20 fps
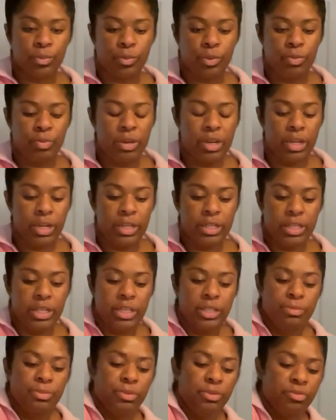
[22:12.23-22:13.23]
We need a
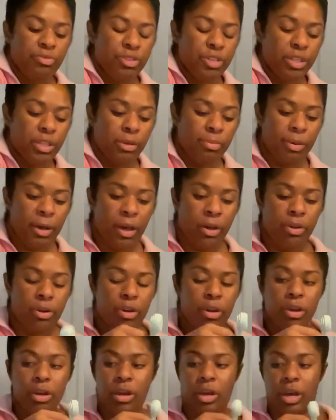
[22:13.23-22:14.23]
teaspoon of chili powder.
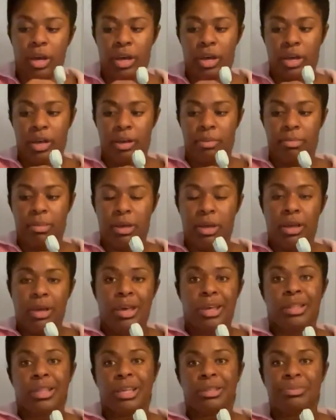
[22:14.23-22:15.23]

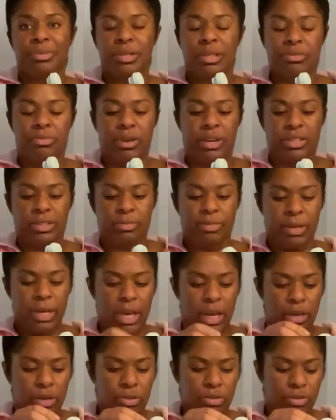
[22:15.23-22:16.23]
That's what the recipe
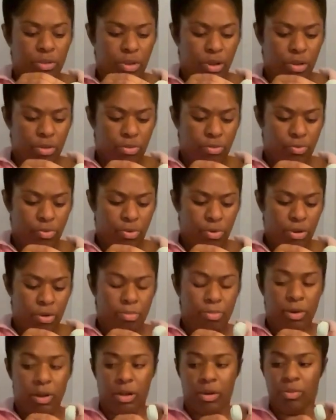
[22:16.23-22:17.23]
I use calls for,
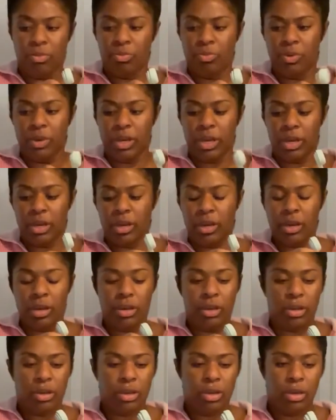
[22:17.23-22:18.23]
but we
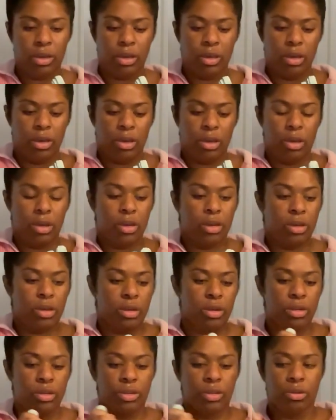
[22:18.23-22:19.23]

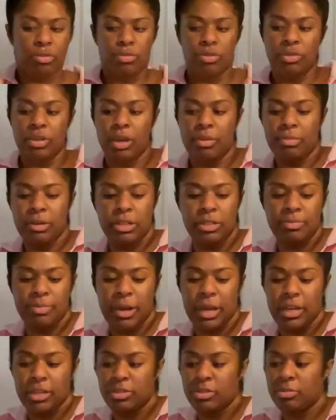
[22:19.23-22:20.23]
don't do that much
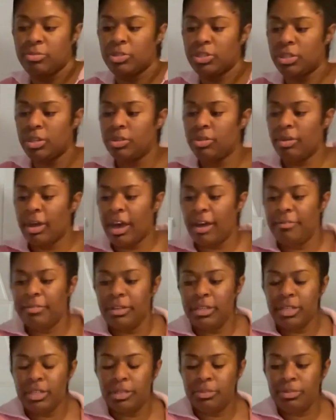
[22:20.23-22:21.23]
spice, so I'm just going to do half a
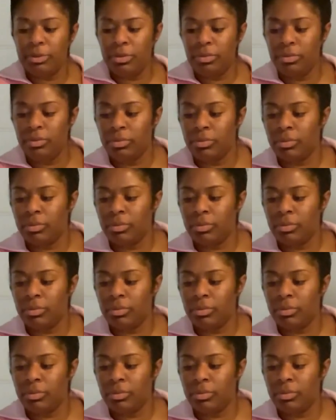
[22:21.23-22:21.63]
teaspoon.